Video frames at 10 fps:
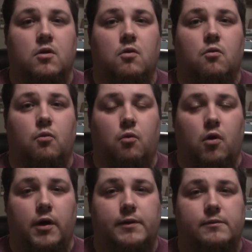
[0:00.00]

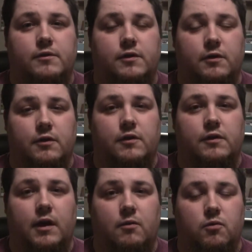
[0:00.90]
One series
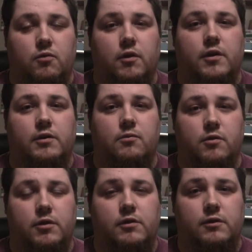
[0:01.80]
I really
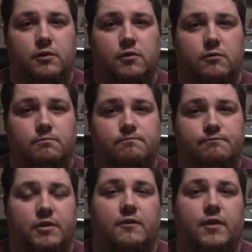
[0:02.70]
want to do,
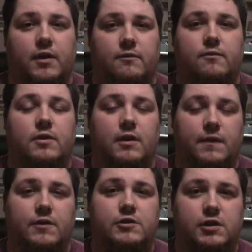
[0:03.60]
if I can get
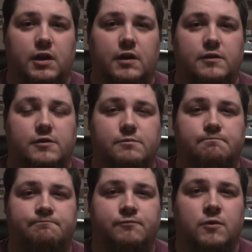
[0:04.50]
the chance,
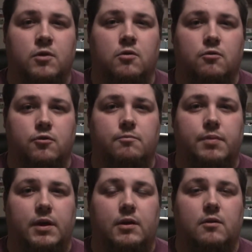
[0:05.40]
would
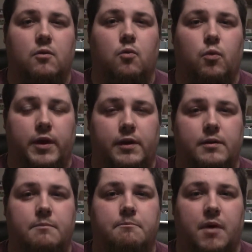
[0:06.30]
be
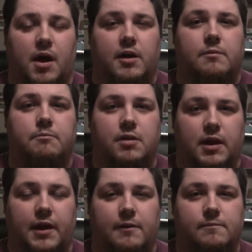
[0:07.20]
Win Mod
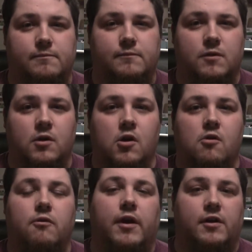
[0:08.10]
Play.
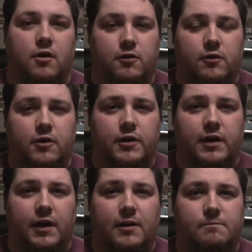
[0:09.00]
Where I go to an
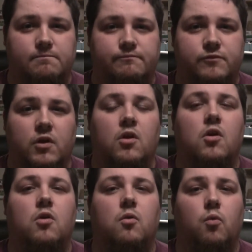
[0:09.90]
arcade,
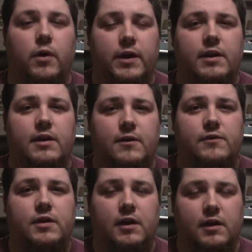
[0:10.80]
win enough
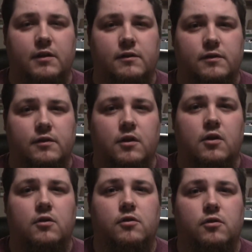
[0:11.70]
tickets
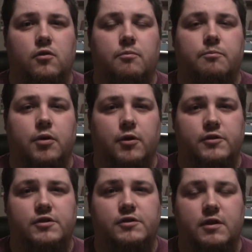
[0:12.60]
to
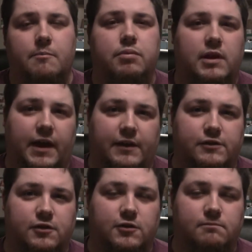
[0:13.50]
purchase a
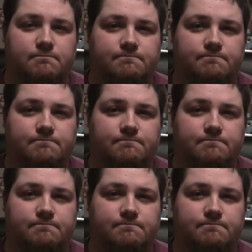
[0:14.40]
blaster,